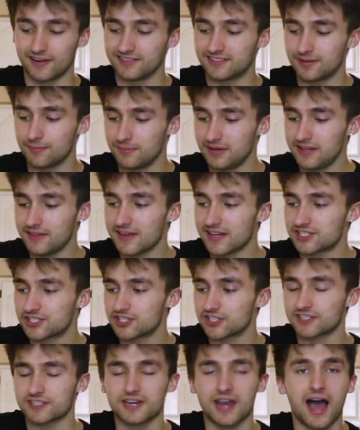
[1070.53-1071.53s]
And to me, that's
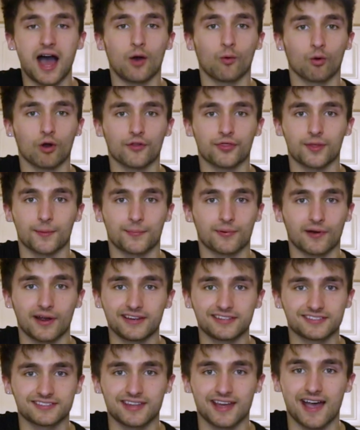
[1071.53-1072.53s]
just not worth the
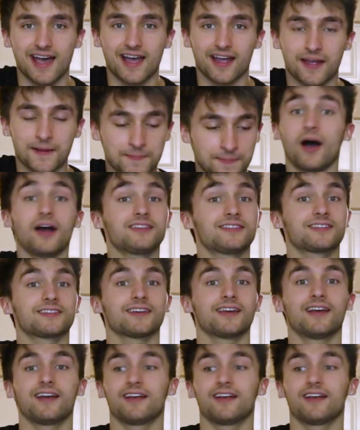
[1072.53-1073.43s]
price tag. But